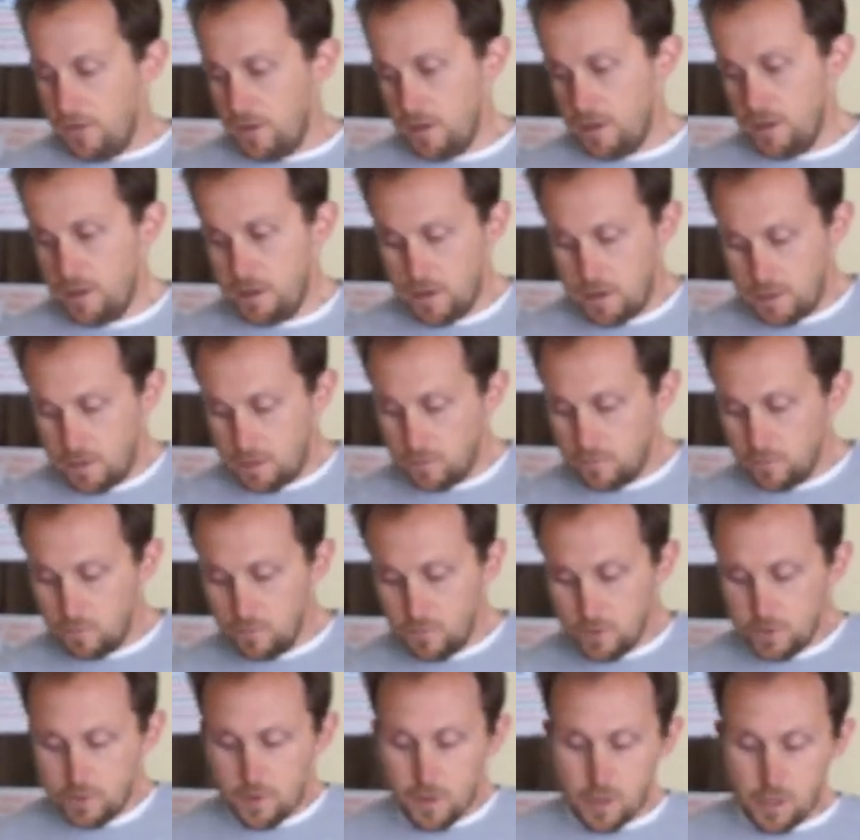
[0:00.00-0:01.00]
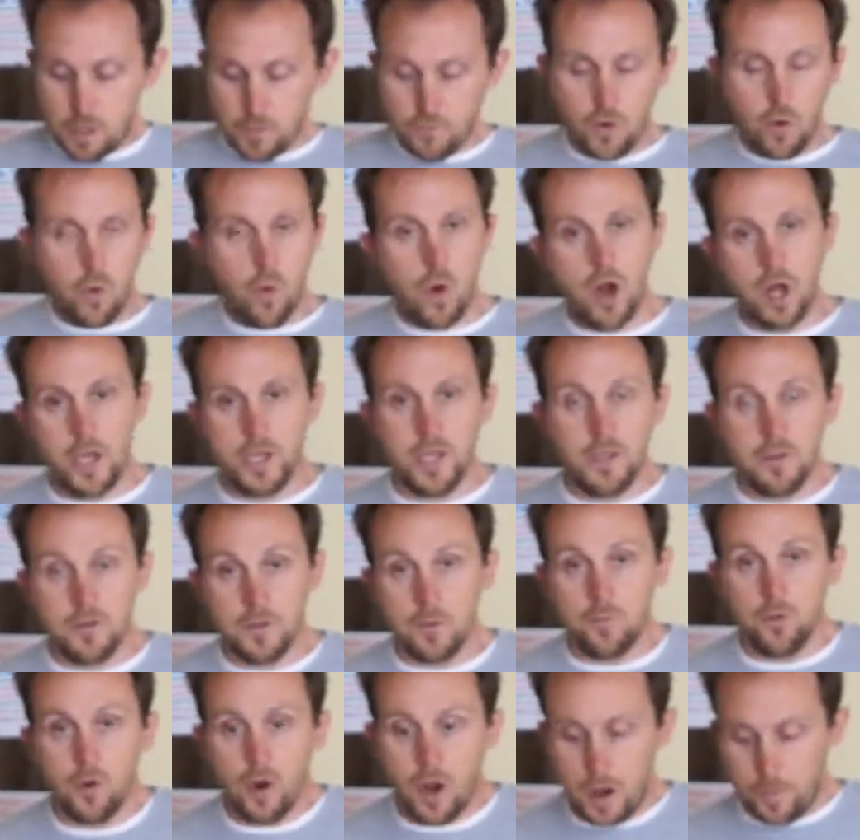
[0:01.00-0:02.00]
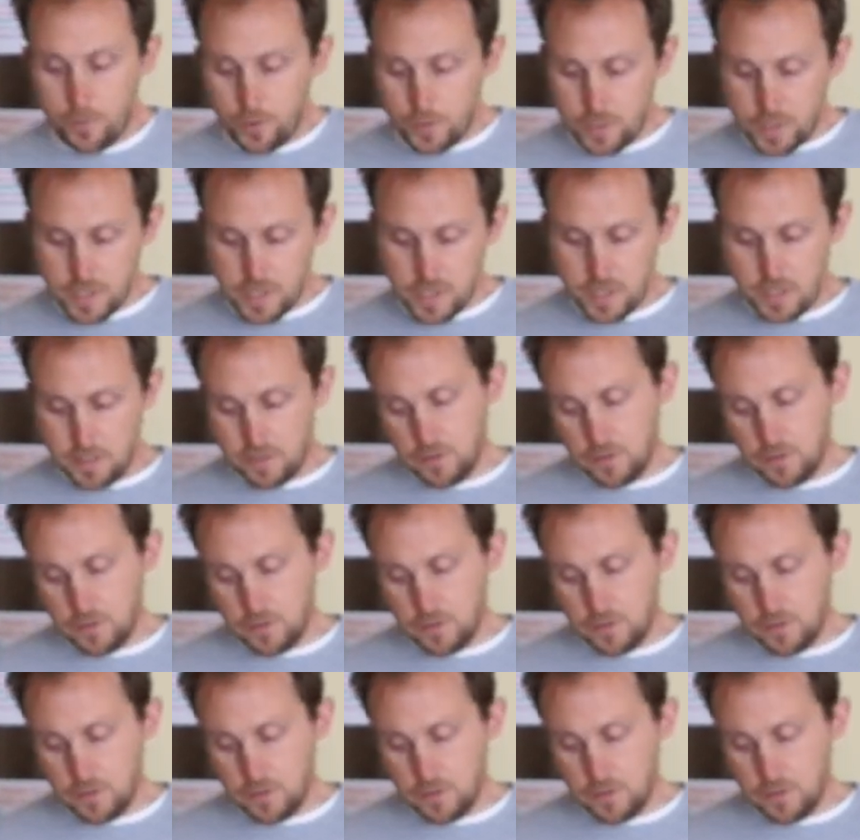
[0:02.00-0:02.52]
And with all of our walking on the property